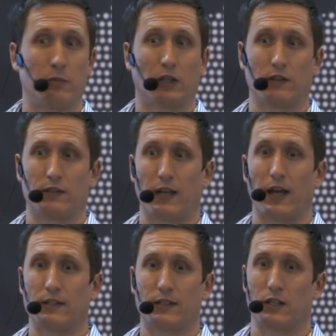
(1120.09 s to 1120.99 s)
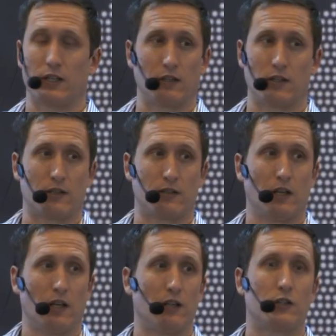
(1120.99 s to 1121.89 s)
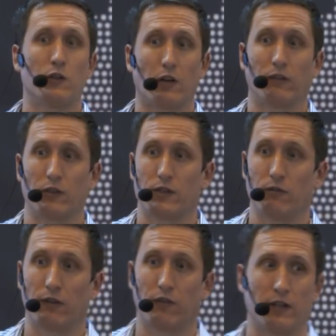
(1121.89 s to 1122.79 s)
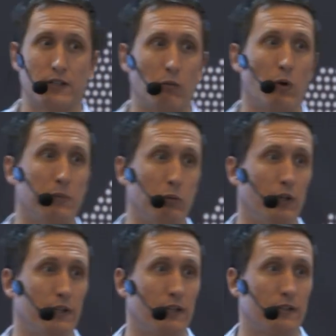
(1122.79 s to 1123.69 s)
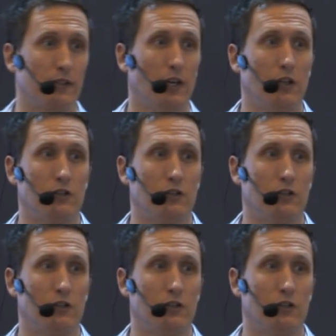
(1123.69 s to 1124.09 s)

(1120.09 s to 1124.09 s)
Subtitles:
because the hand stitching just is too time consuming for us and it won't be worth us